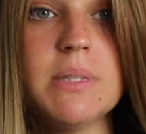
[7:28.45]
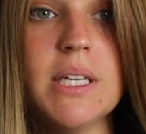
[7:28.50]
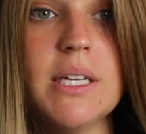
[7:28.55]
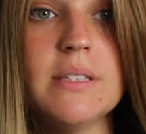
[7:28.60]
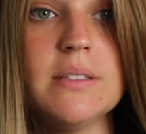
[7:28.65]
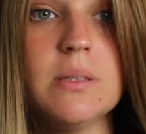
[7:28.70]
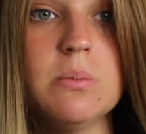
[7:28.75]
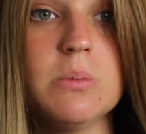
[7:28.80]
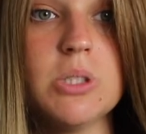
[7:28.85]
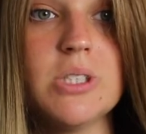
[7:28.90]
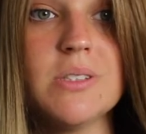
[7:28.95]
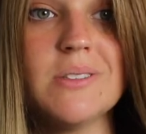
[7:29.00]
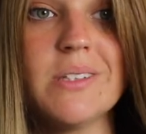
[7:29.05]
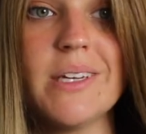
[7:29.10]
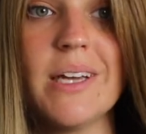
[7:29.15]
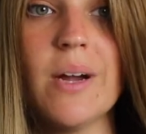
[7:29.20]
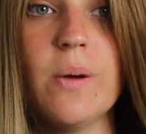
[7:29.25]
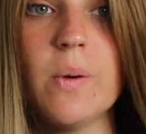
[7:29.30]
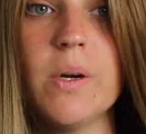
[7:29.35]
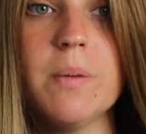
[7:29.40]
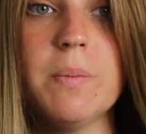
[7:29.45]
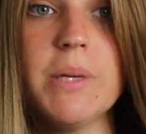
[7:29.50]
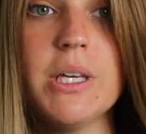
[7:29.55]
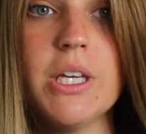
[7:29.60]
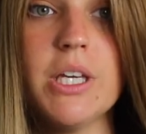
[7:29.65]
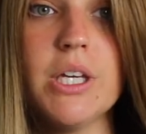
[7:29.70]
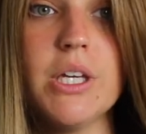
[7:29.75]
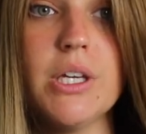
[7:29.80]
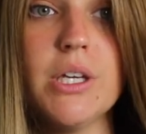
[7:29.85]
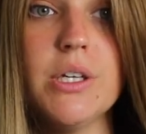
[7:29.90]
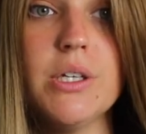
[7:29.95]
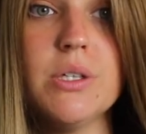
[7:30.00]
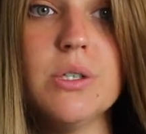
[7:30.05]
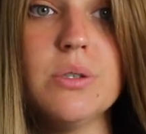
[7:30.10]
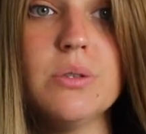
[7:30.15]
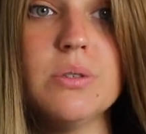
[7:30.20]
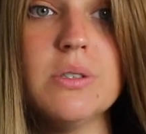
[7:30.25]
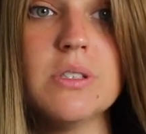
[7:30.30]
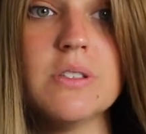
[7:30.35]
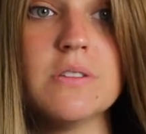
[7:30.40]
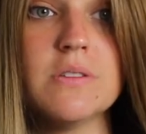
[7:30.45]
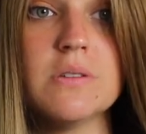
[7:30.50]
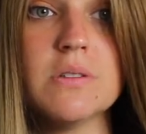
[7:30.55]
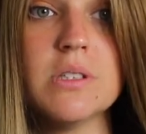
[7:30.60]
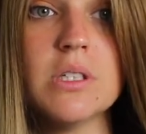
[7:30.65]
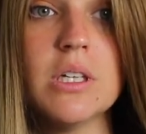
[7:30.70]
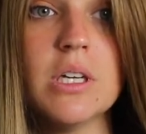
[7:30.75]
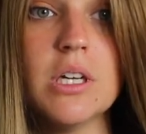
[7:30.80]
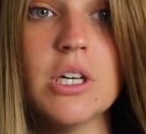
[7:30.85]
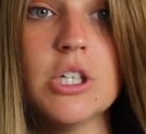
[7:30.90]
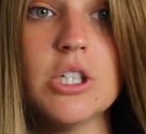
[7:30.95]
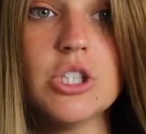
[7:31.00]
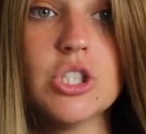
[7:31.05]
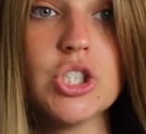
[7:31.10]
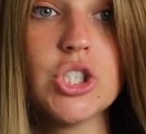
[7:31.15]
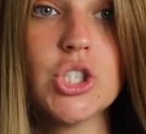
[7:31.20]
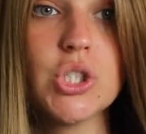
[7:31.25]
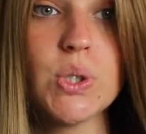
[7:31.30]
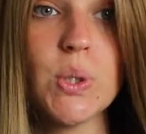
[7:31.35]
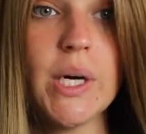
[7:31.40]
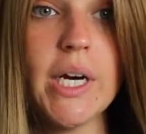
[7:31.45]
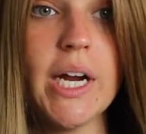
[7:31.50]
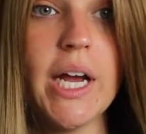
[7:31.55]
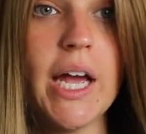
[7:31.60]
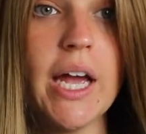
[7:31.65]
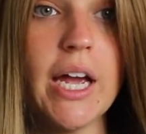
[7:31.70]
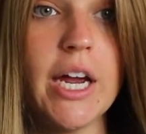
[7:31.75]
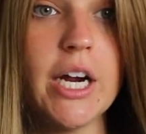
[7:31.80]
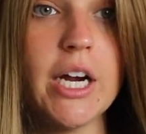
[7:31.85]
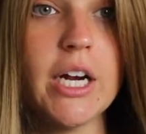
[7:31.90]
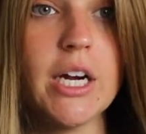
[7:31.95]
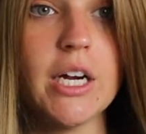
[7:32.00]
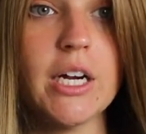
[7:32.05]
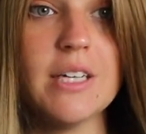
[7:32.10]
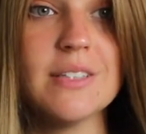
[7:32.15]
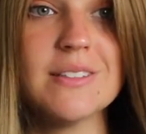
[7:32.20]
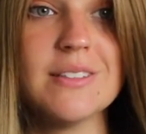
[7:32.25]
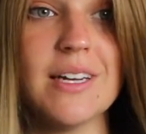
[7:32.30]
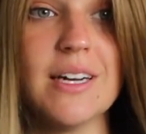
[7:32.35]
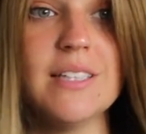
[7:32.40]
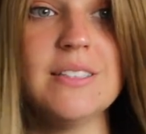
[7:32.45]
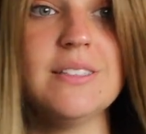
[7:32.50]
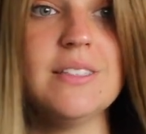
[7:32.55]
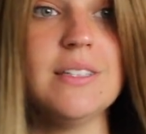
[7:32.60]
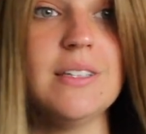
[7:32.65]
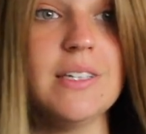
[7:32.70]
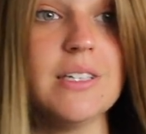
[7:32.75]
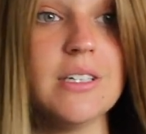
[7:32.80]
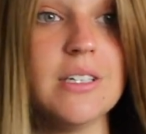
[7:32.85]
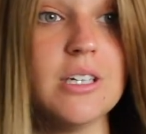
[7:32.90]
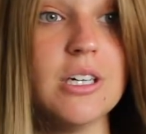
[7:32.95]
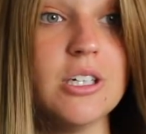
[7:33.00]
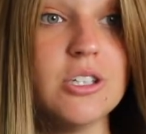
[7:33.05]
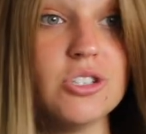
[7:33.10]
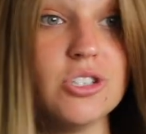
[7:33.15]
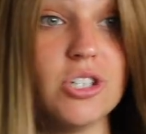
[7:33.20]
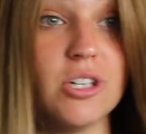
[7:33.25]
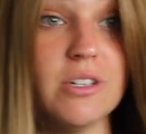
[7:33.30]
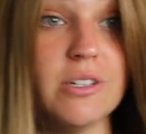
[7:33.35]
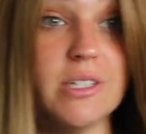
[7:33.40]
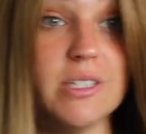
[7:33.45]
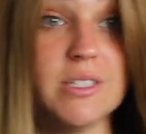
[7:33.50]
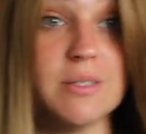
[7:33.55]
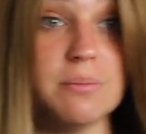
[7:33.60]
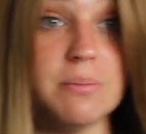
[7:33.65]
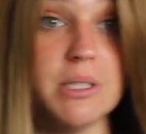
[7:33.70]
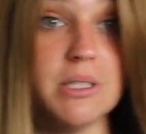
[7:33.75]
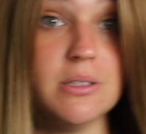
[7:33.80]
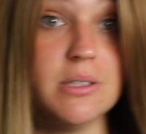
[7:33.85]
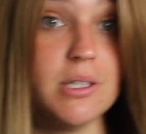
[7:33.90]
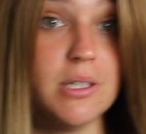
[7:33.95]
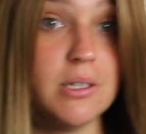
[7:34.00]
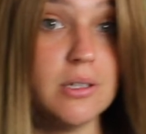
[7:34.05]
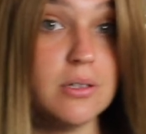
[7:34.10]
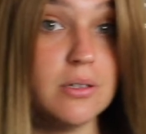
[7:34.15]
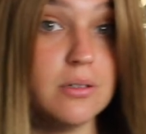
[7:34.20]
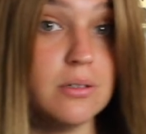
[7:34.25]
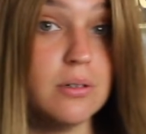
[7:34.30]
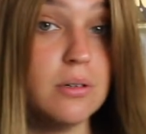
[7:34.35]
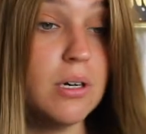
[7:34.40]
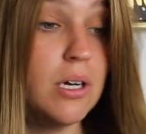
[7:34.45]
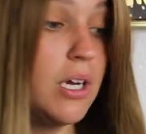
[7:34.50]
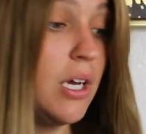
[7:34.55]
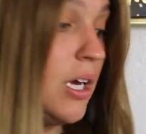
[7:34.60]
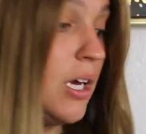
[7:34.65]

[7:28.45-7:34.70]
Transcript: days I'm just like I want to be cute and short hair because then I see like Charli D'Amelio